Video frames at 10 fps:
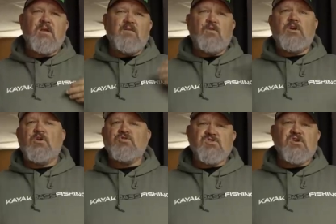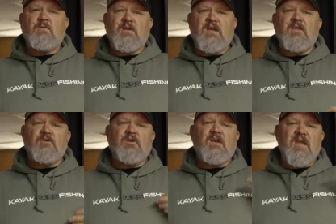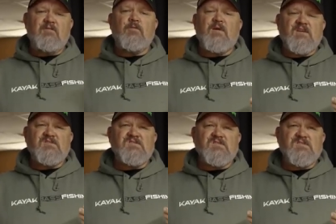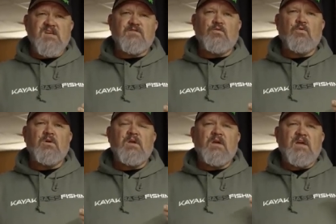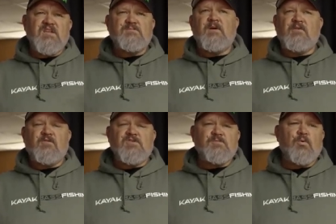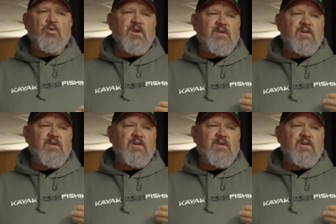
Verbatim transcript: if we could all just come together and everybody is successful, it's better for the sport.